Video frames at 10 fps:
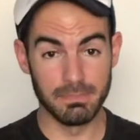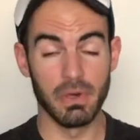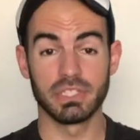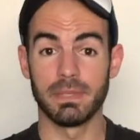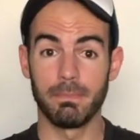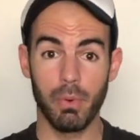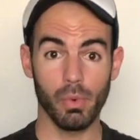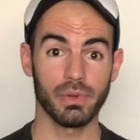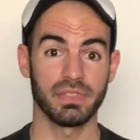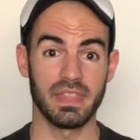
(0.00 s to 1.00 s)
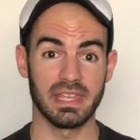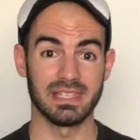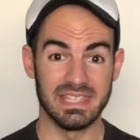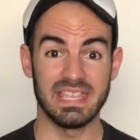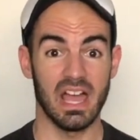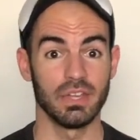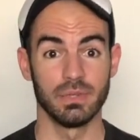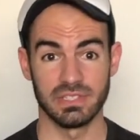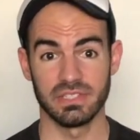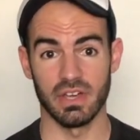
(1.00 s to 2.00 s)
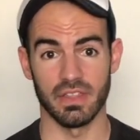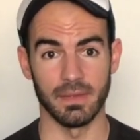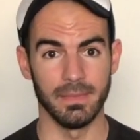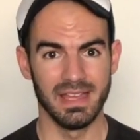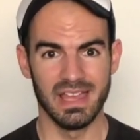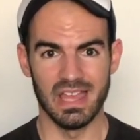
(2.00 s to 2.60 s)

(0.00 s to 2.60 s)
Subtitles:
most important thing is how you install them.